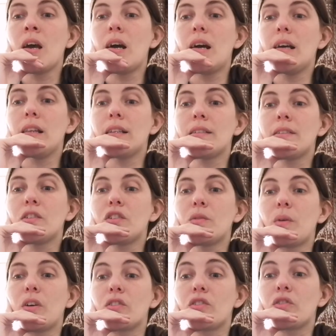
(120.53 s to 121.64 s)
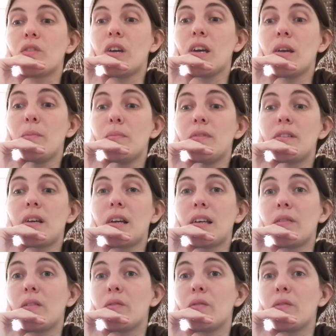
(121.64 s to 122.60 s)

I listened to it on Scribd. I give